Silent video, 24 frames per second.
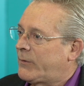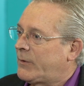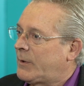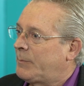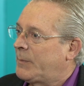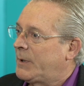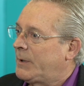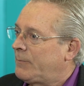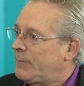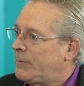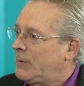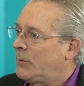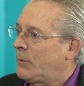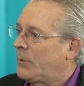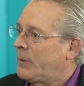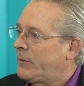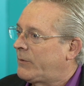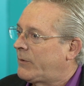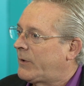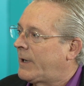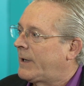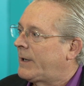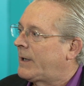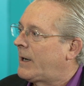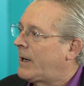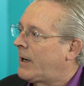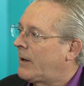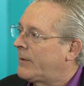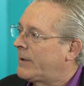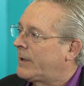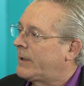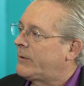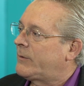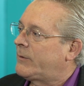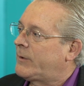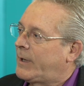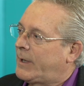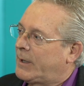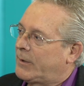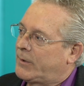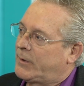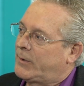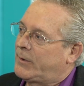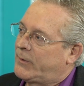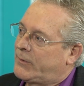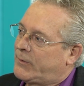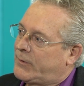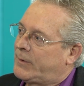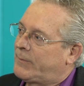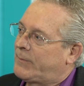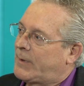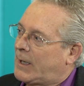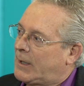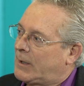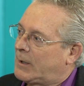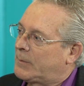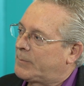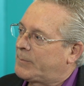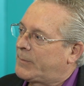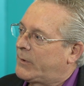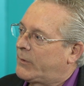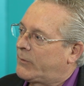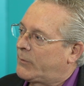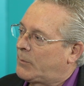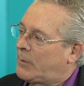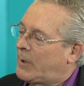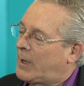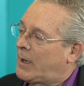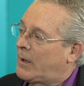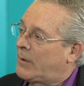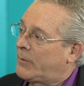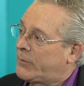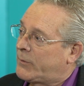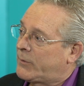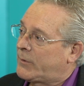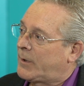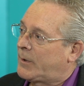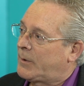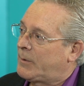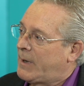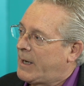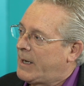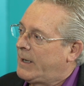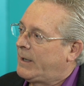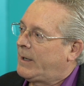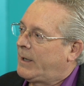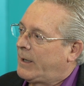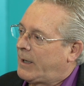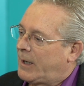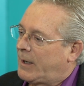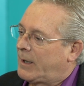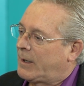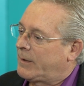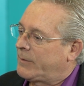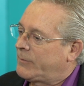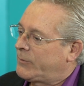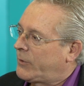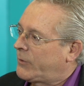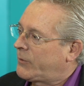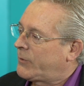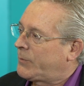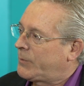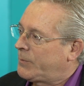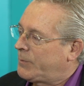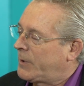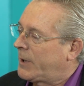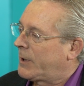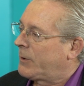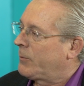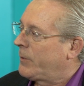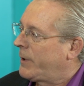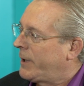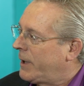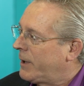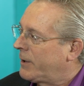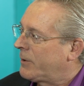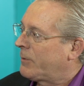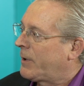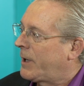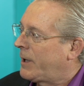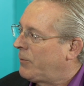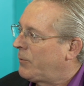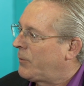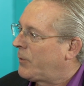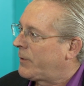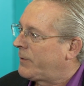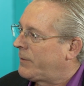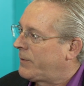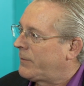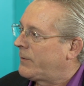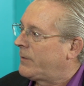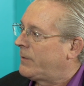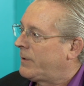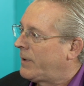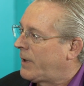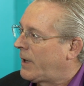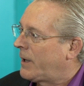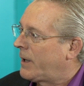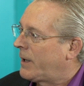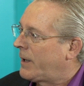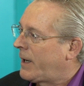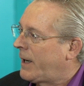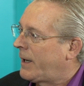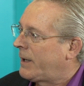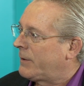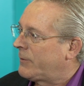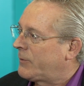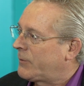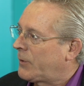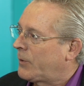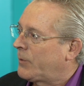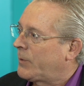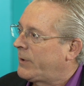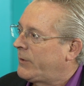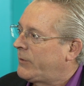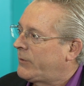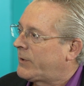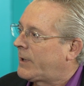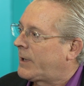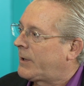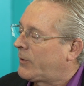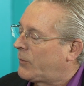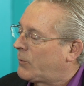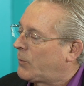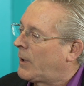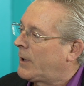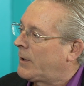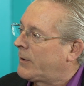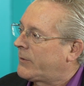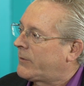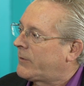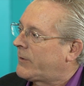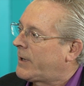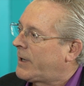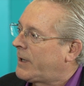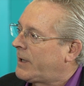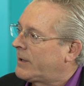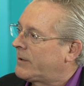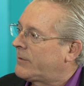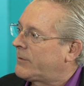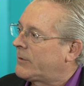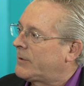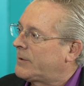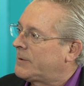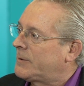influence on how that standard is developed as well. So just want to reiterate what Ed and Tony said as well as that. So.